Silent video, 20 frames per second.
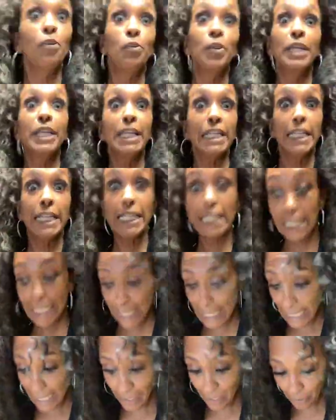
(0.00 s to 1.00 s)
We get
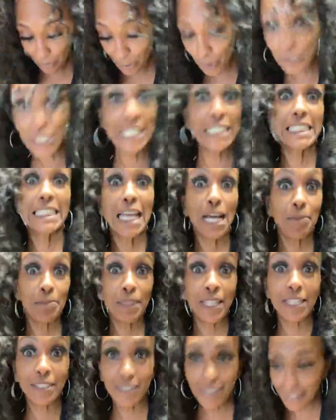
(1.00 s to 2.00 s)
anything, we'll get
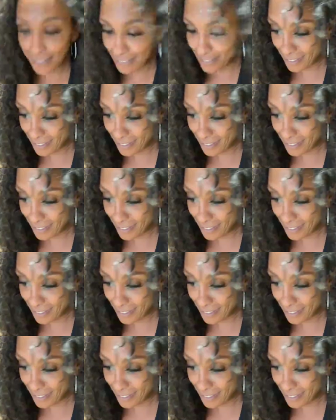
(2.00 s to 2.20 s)
something.